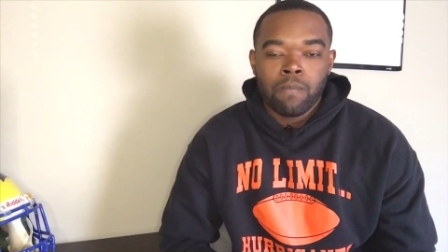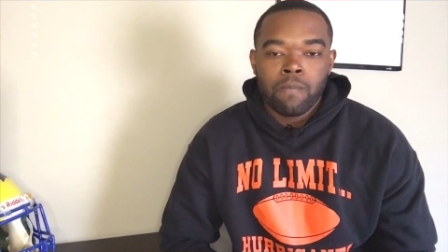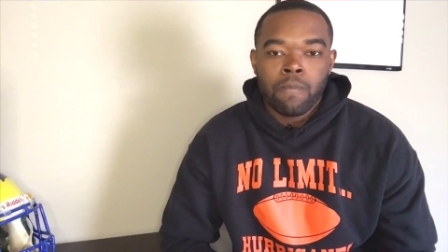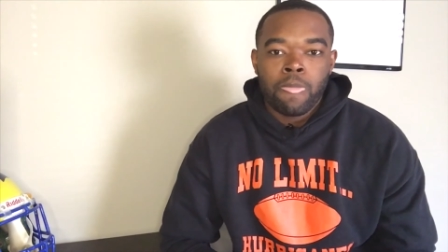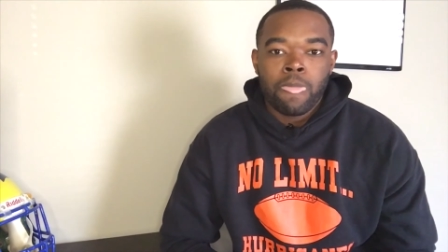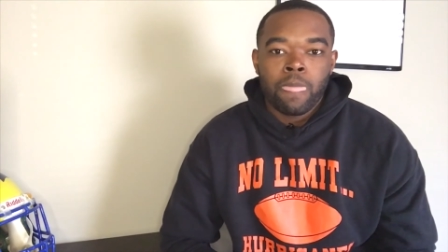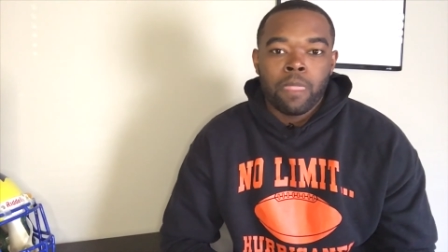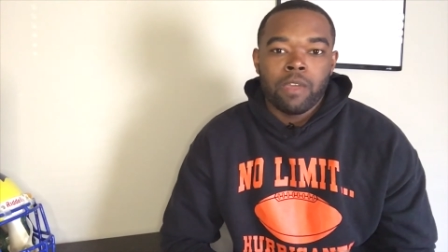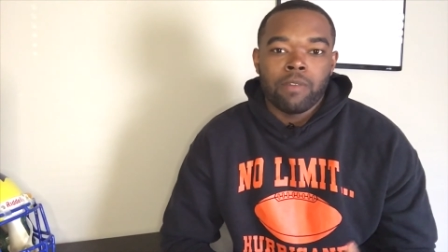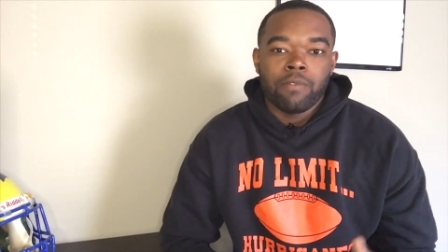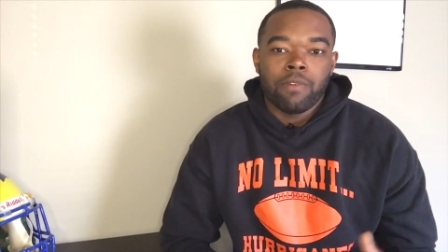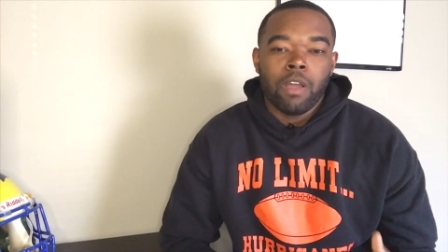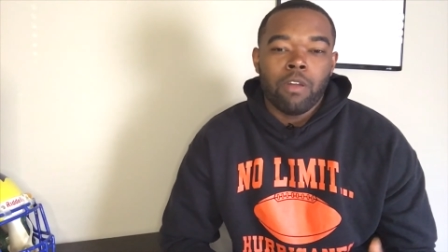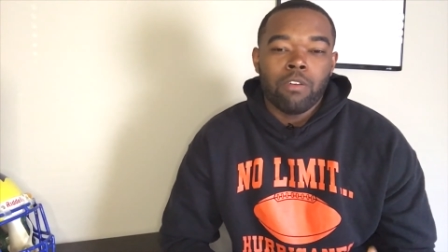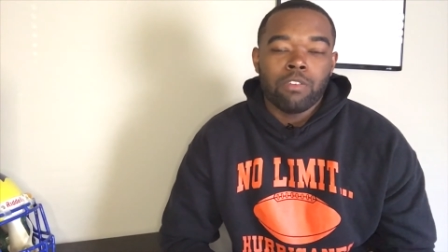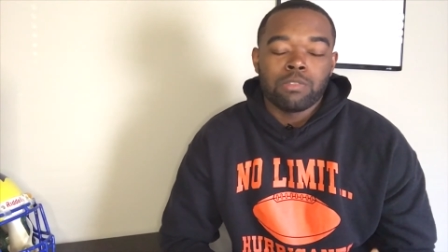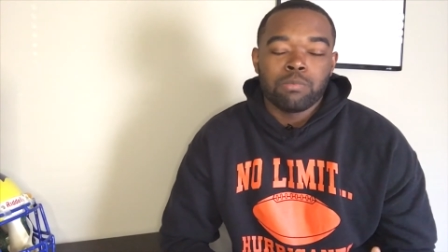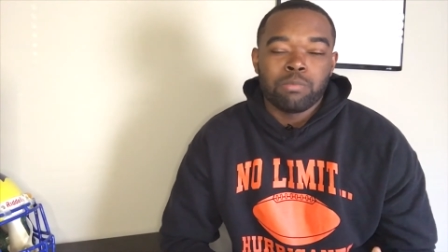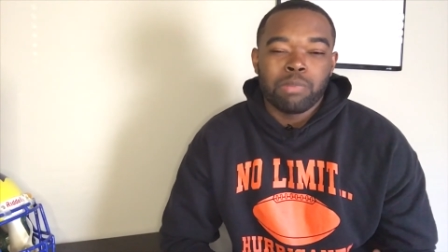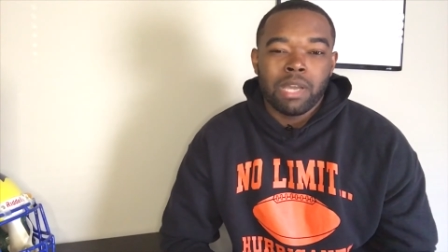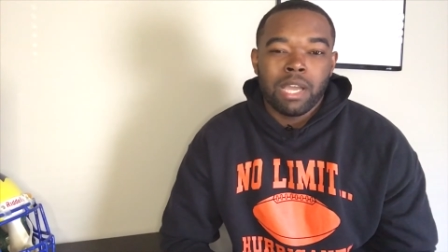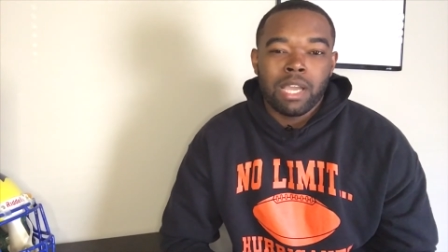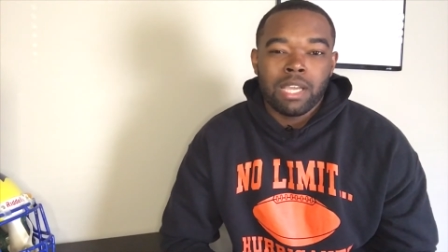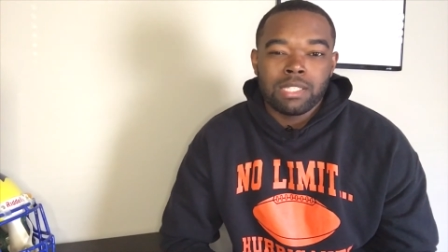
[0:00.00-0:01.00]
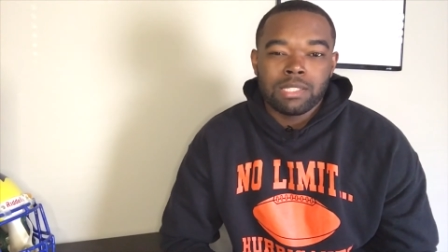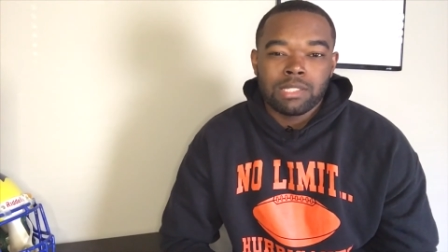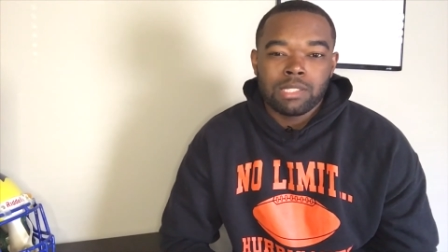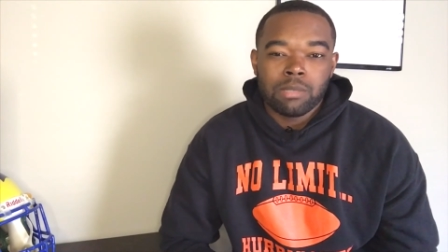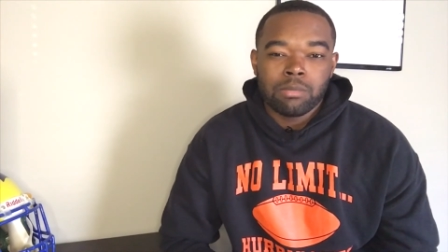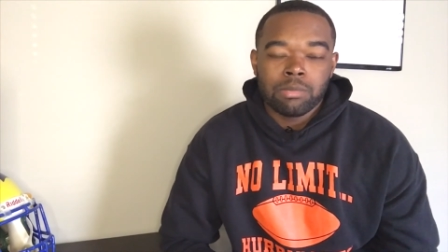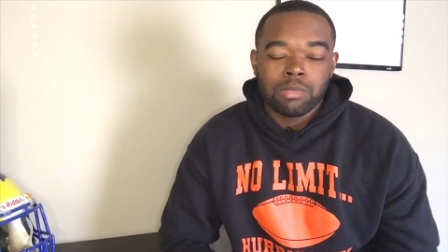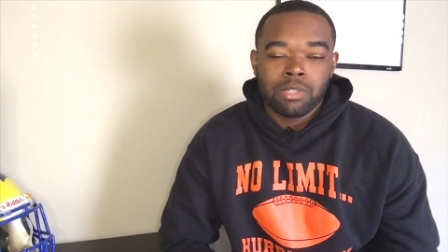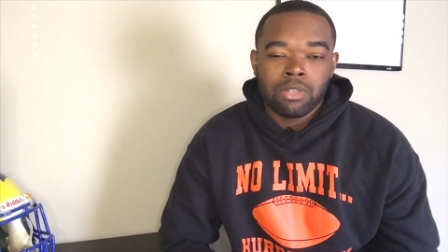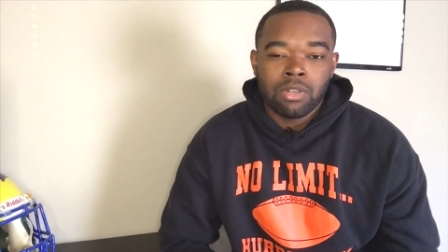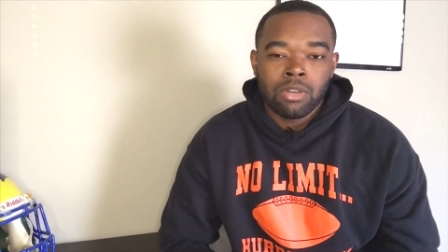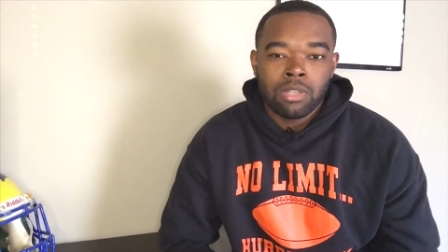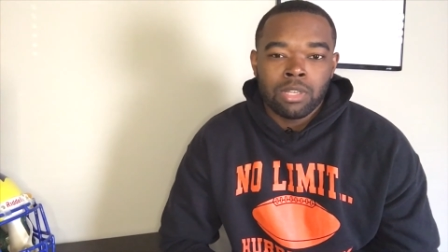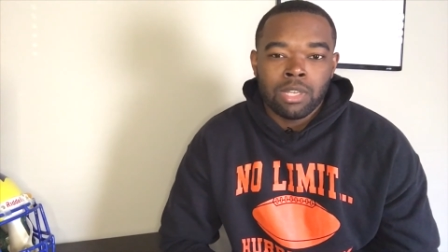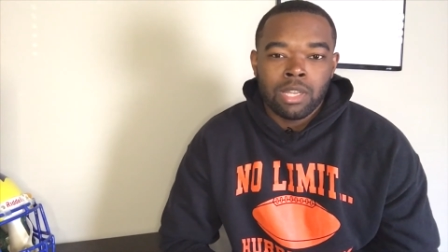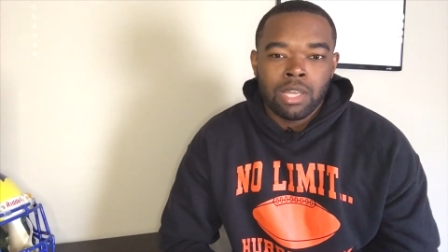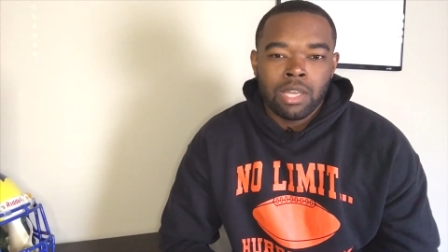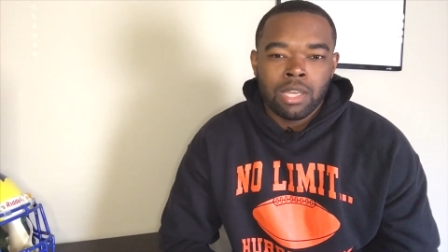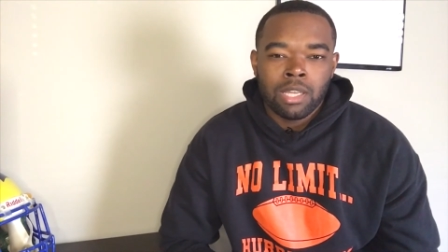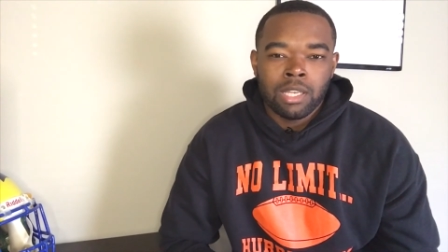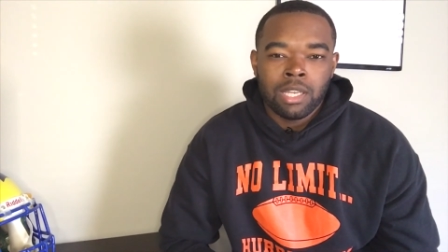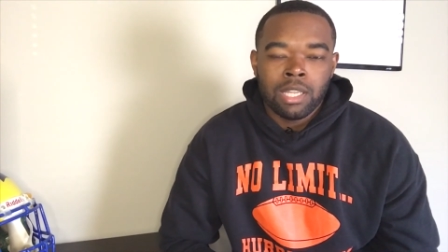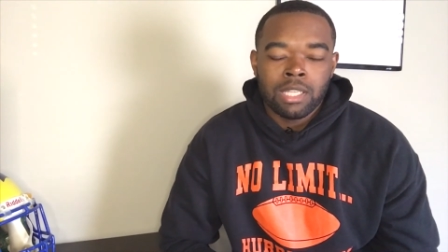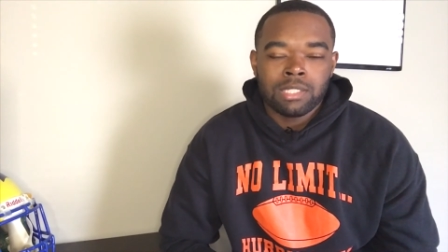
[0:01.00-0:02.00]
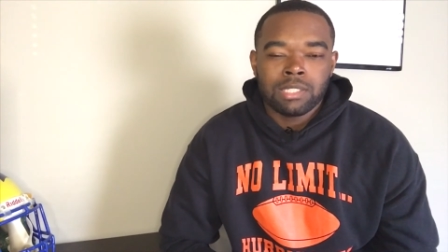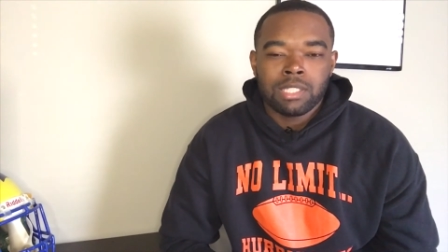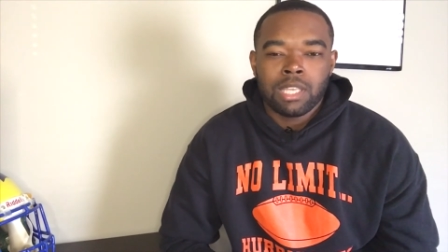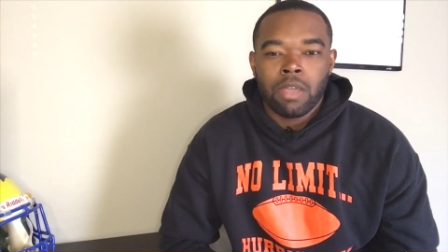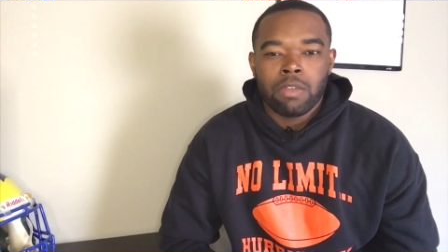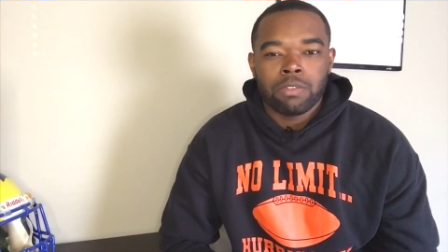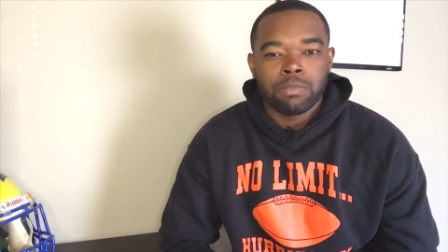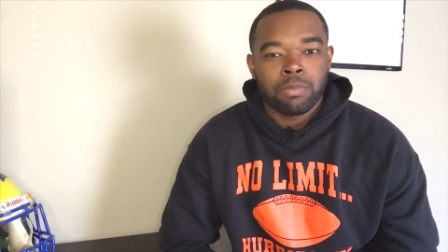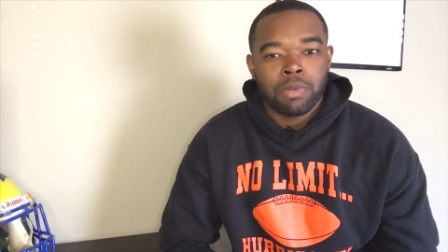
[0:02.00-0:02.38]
if I was buying something online, let's say I was